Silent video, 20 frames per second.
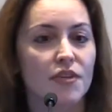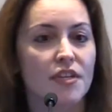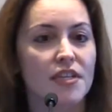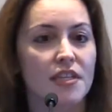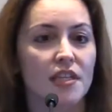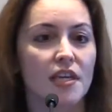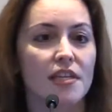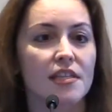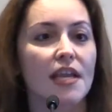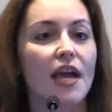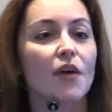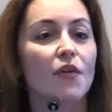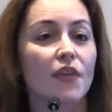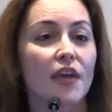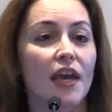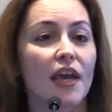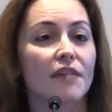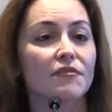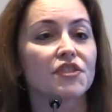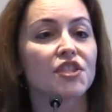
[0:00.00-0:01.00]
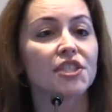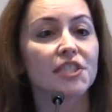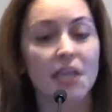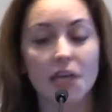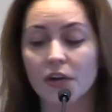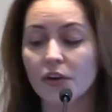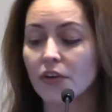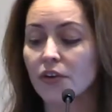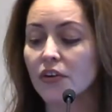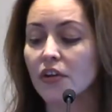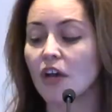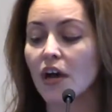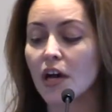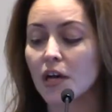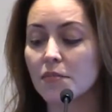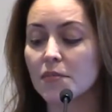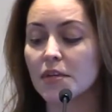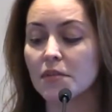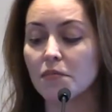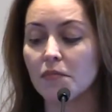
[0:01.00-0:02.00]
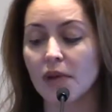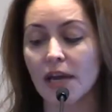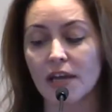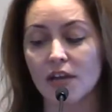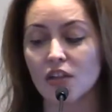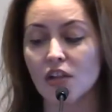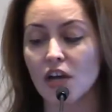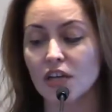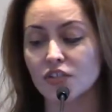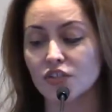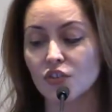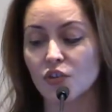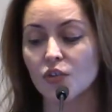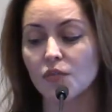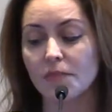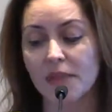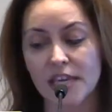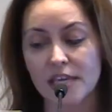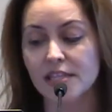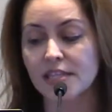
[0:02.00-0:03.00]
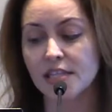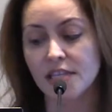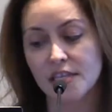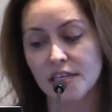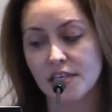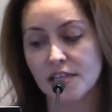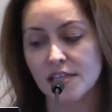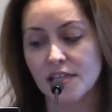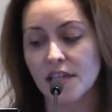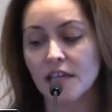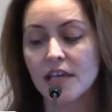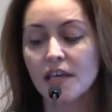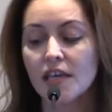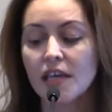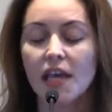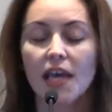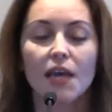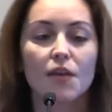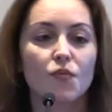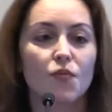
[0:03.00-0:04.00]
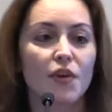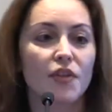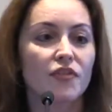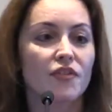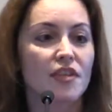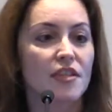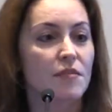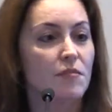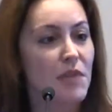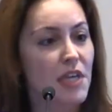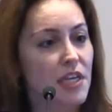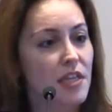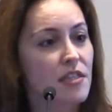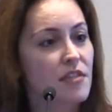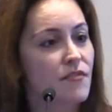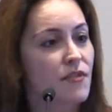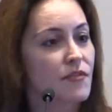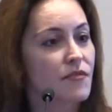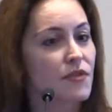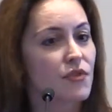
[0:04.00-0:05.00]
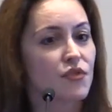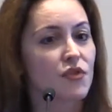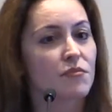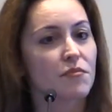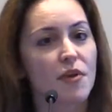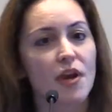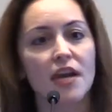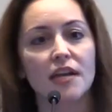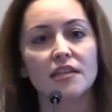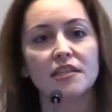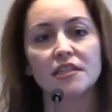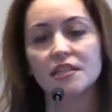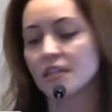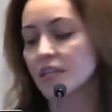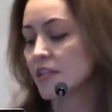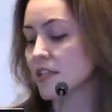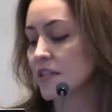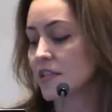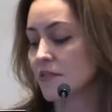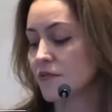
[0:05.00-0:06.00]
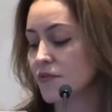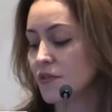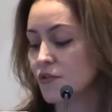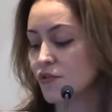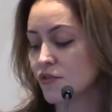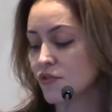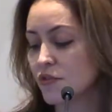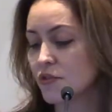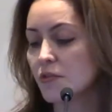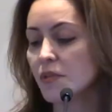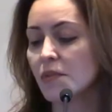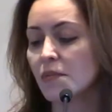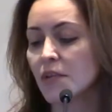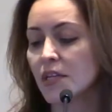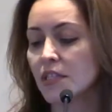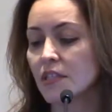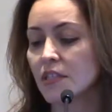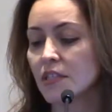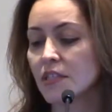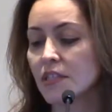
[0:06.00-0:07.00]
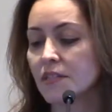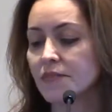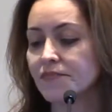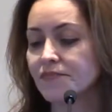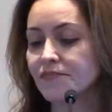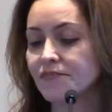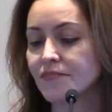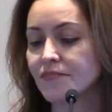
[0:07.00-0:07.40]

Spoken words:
discuss how they have shared common biological bases and what this means for future practice and future treatment.